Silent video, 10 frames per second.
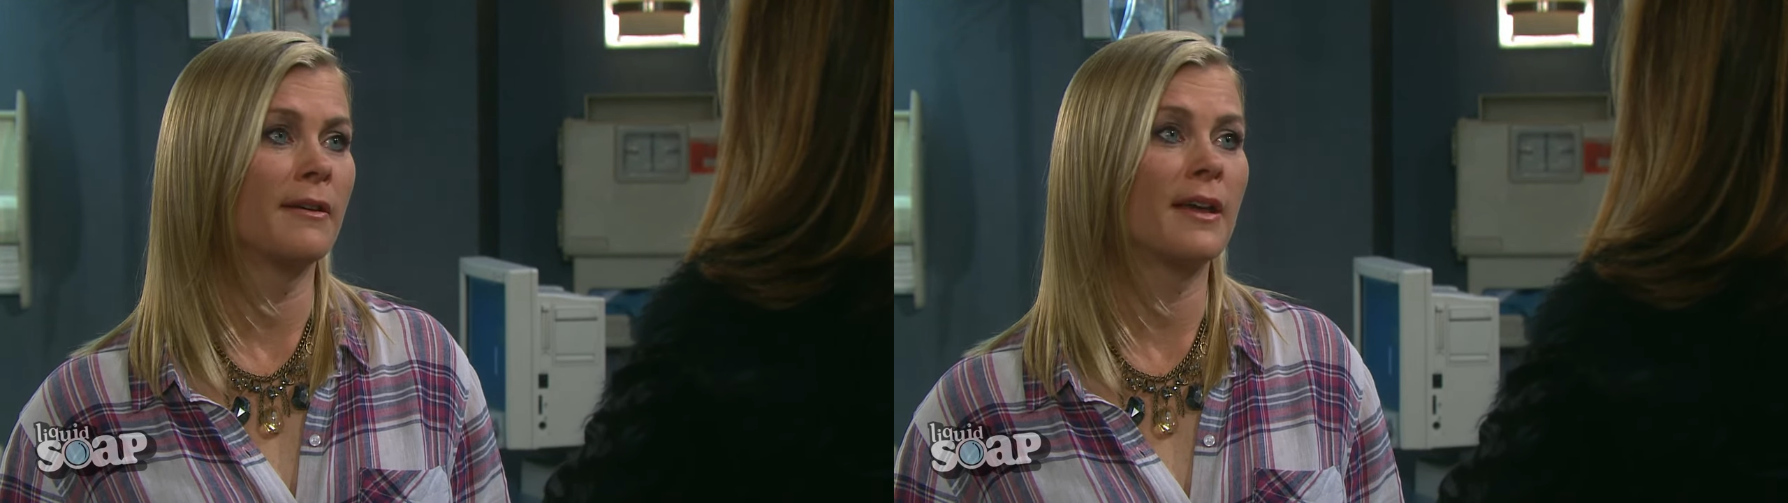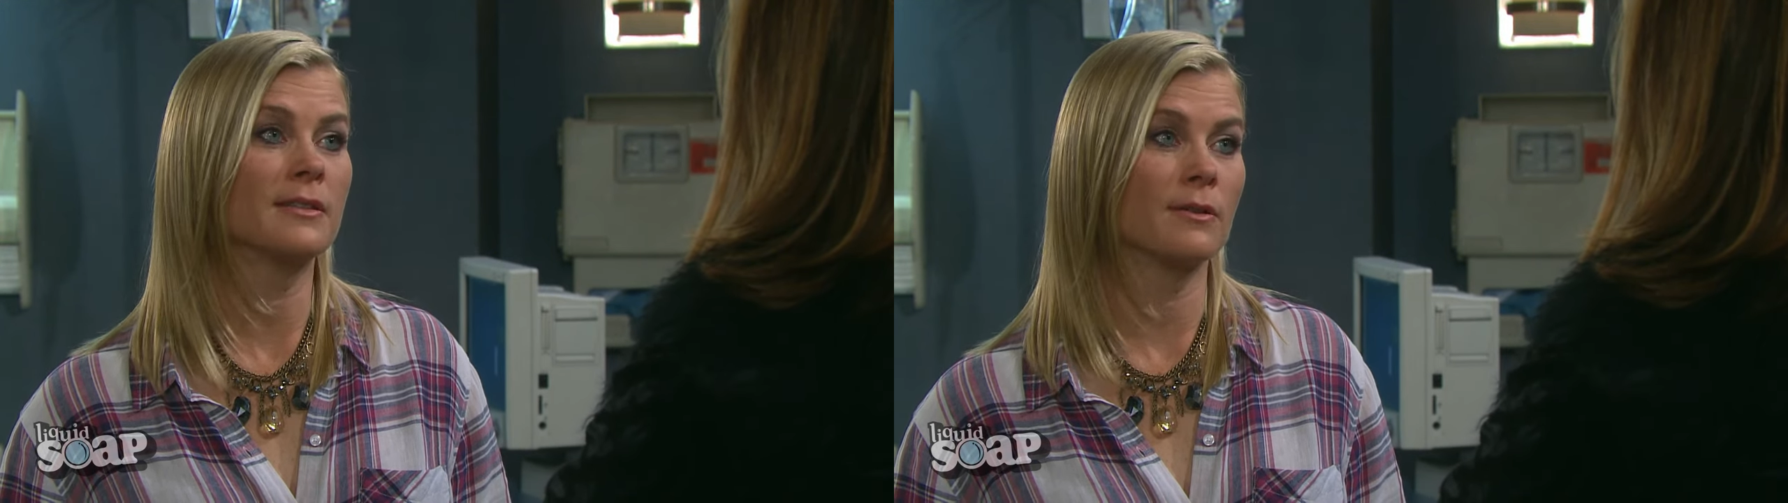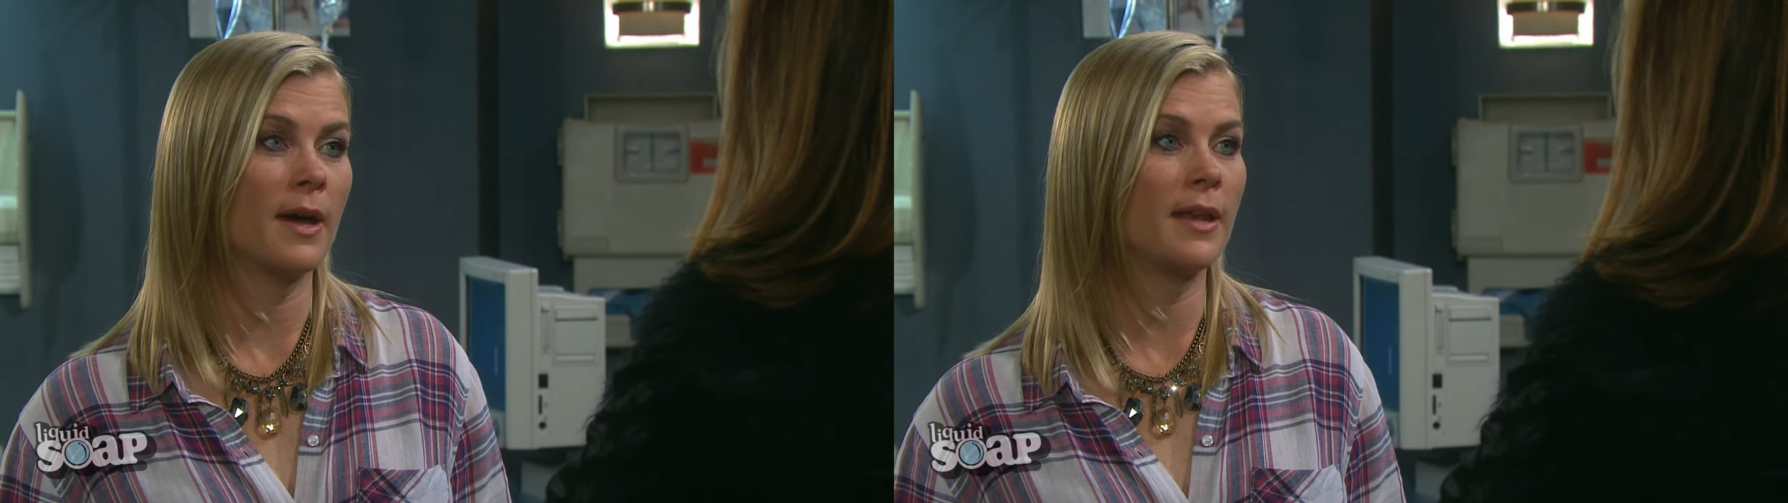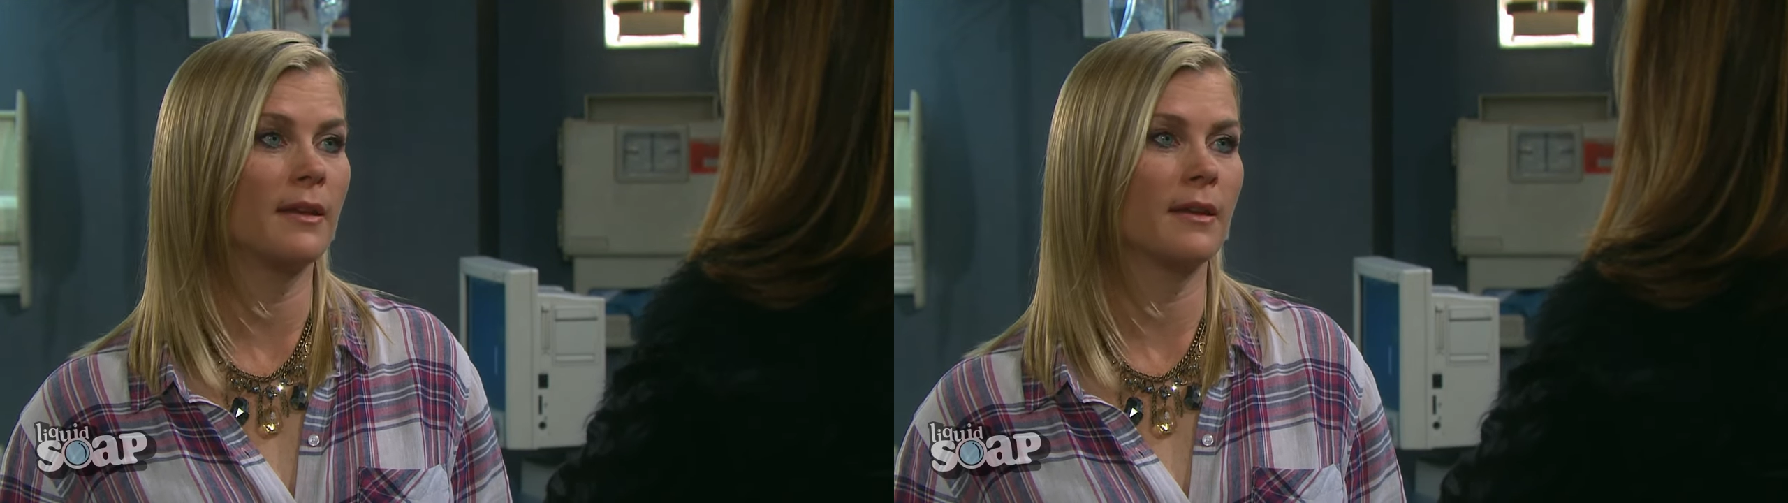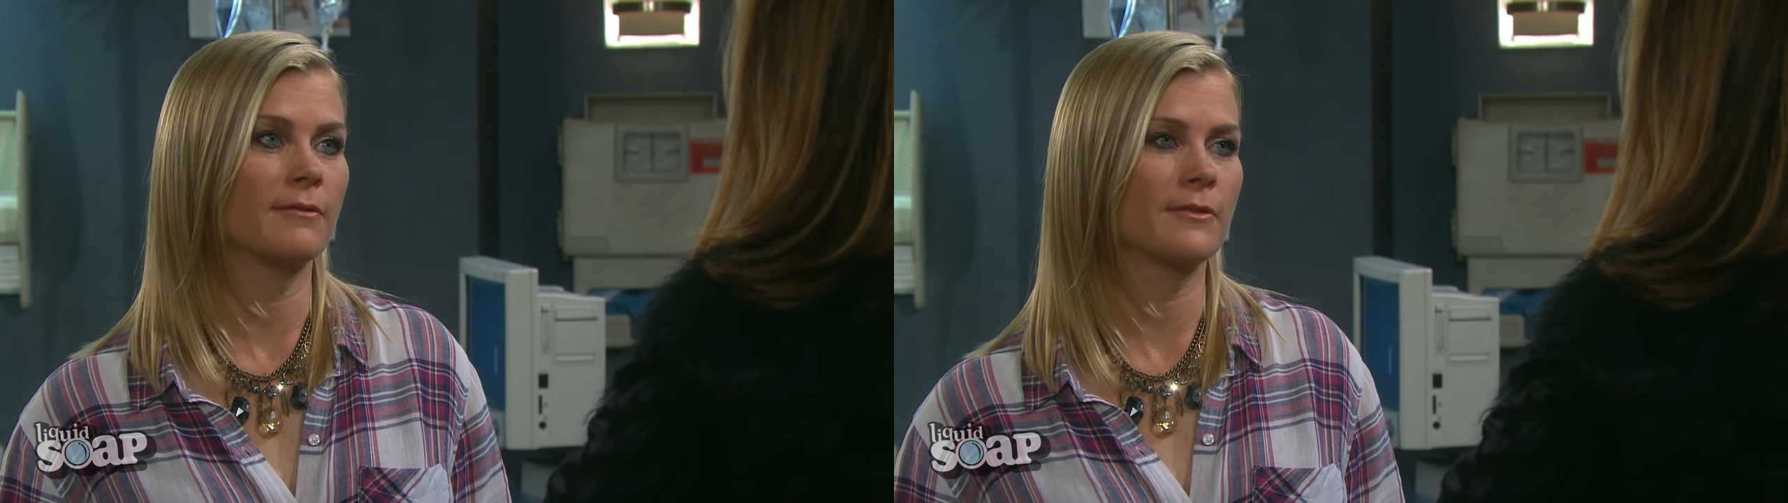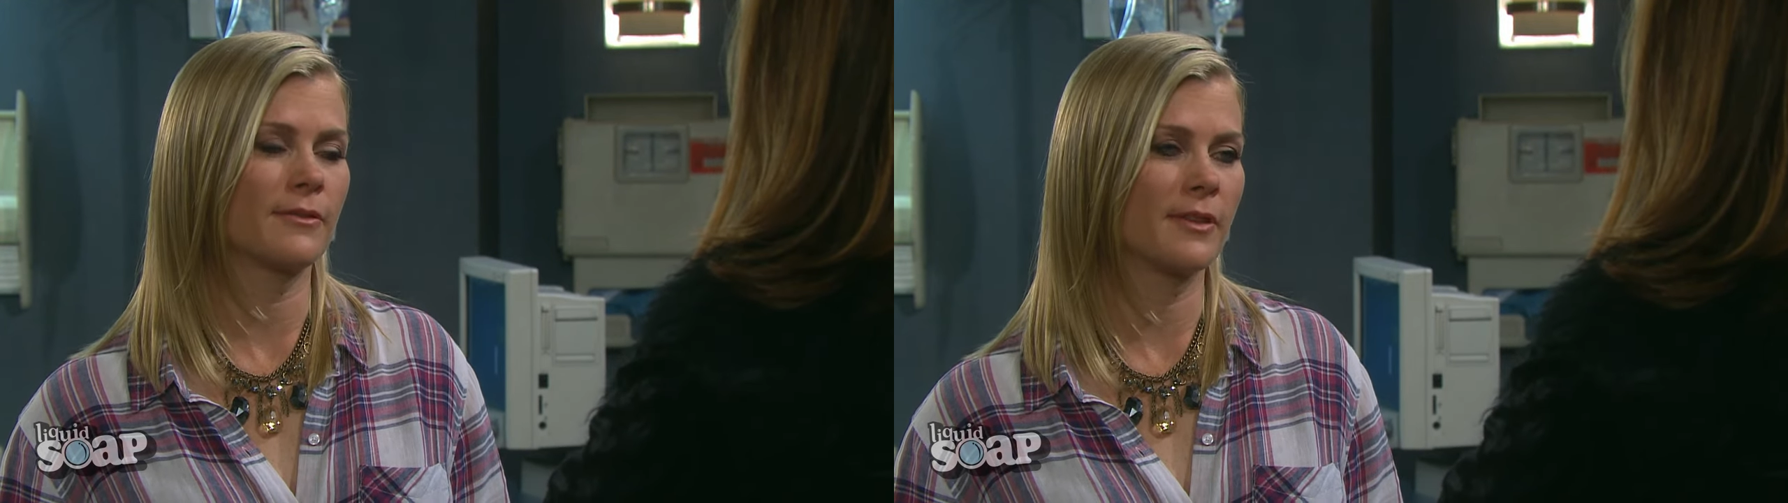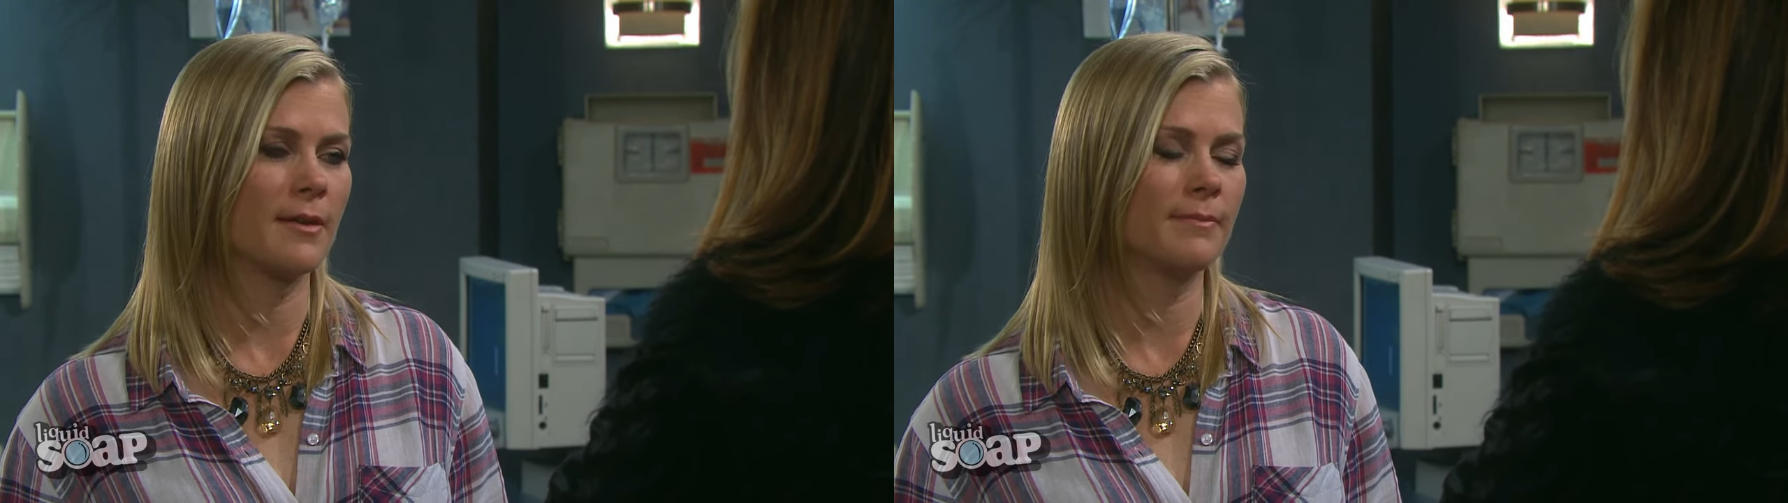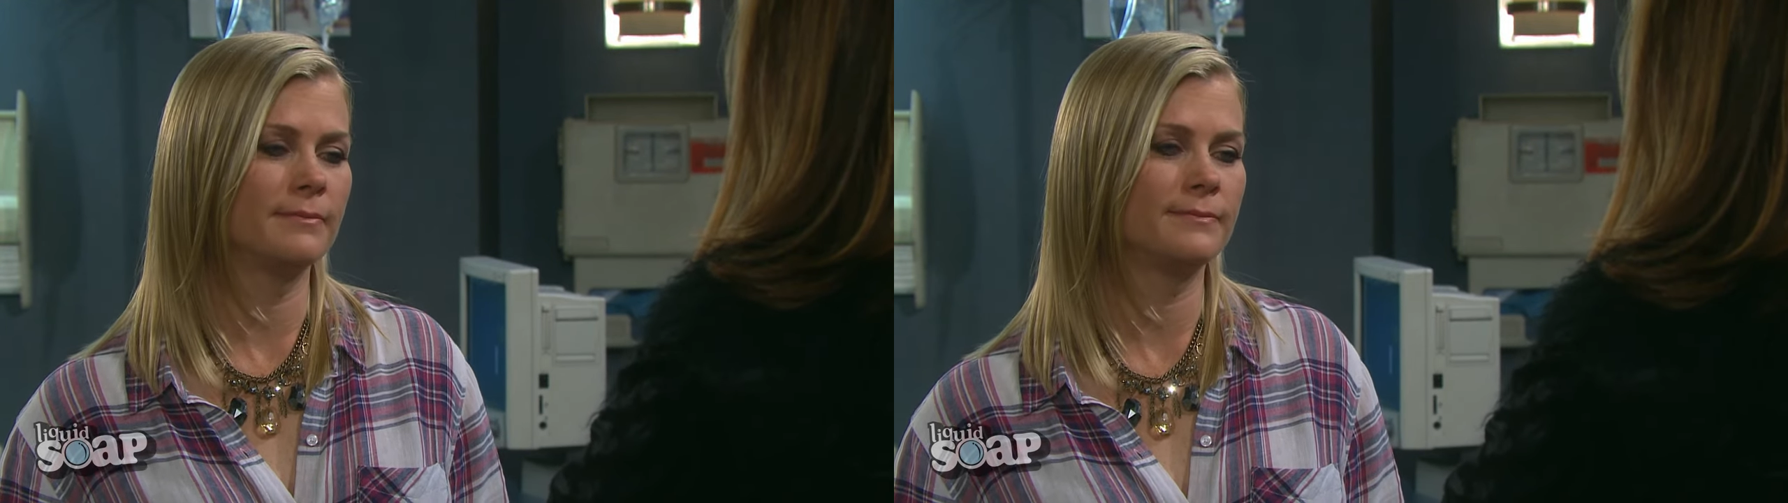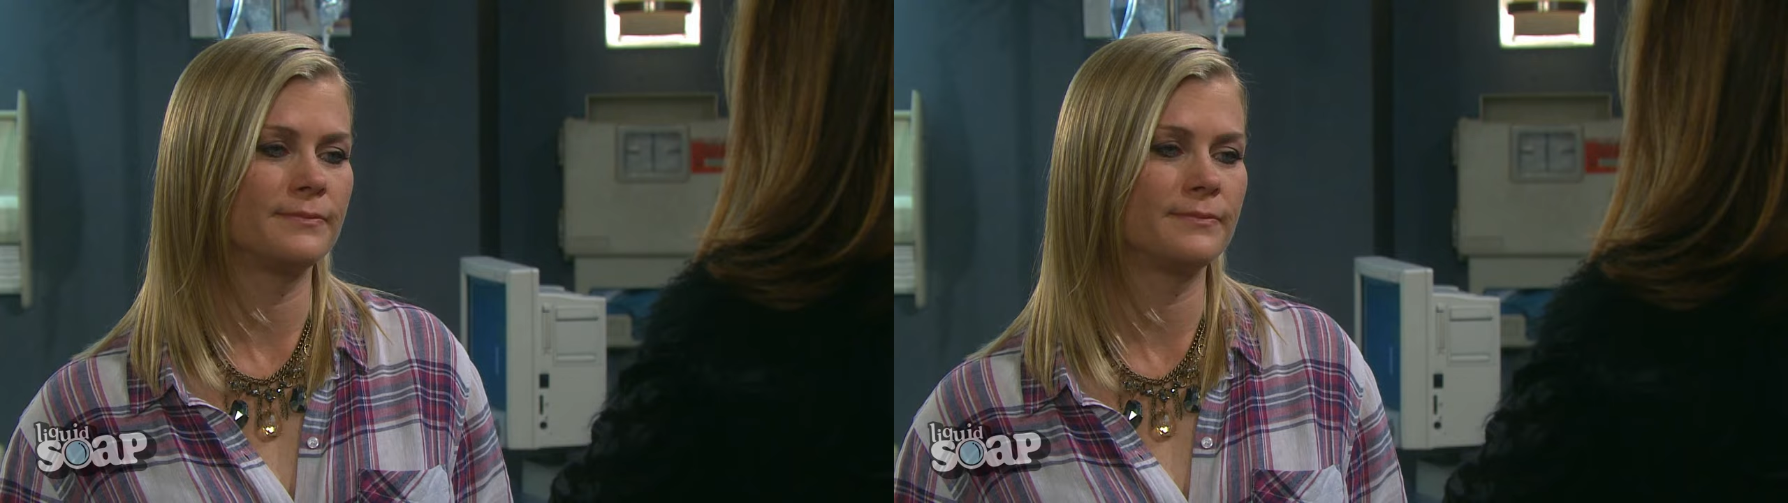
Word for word: as a wedding gift for them,